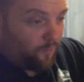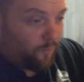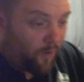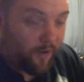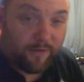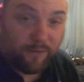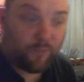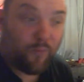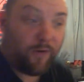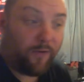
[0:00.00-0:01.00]
why
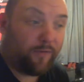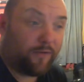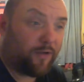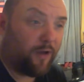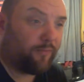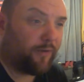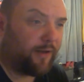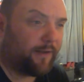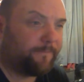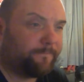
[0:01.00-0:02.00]
you'd want it on the top,
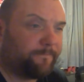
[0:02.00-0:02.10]
really.